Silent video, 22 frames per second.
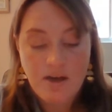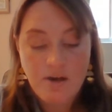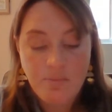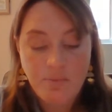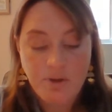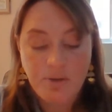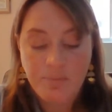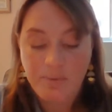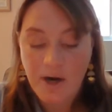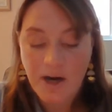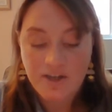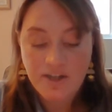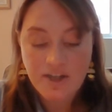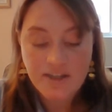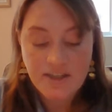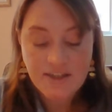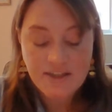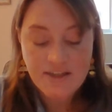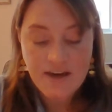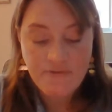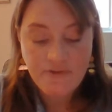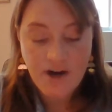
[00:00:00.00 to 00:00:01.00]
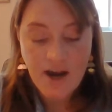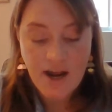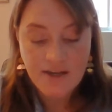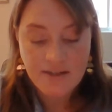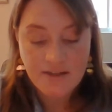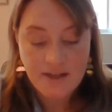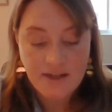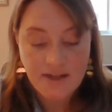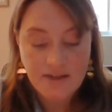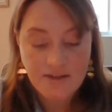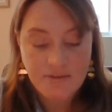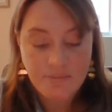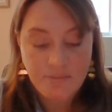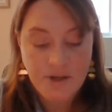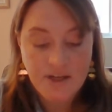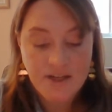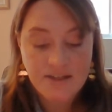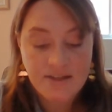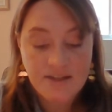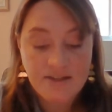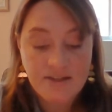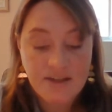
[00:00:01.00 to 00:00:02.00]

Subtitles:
but the project is never ending because the